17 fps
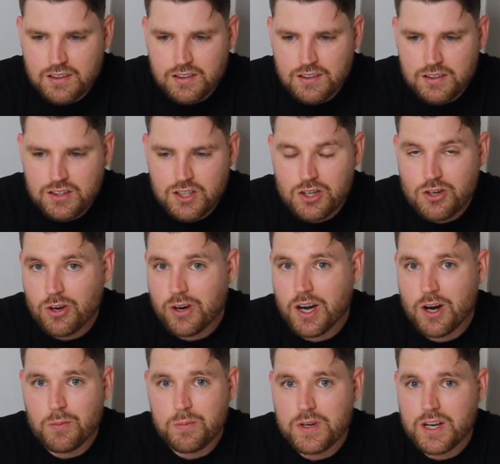You're not
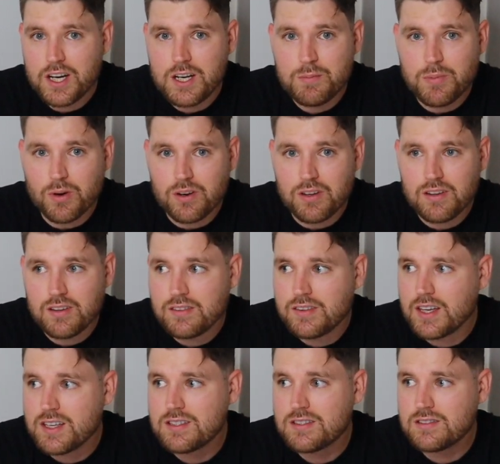helping anybody.
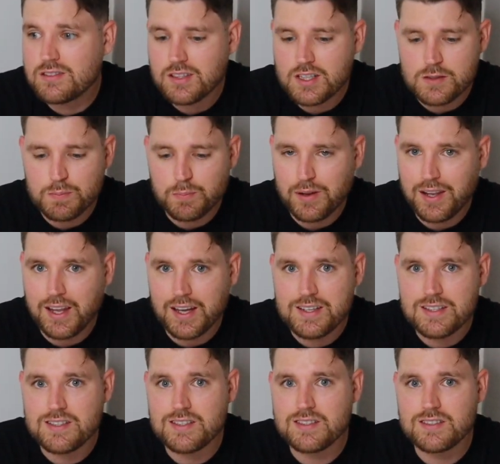There's
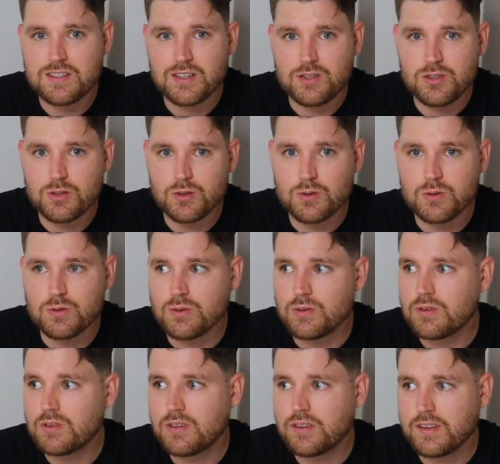places to
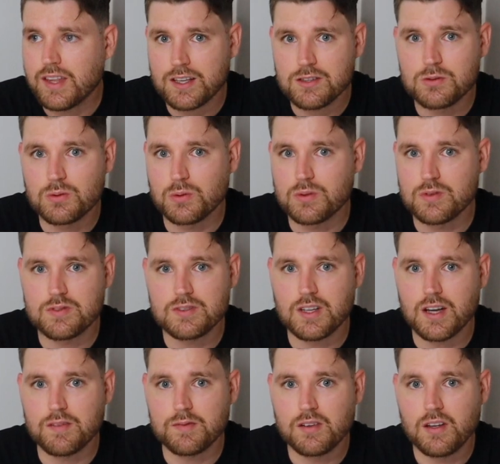do that sort of
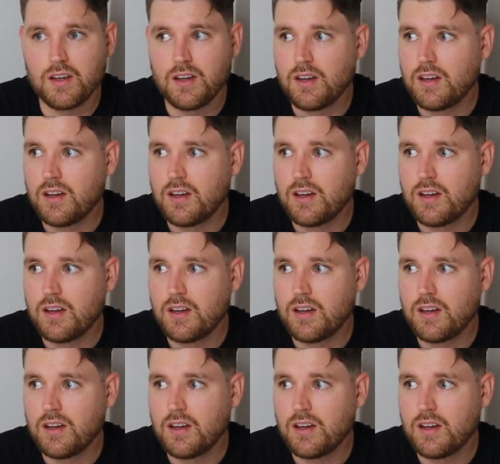stuff.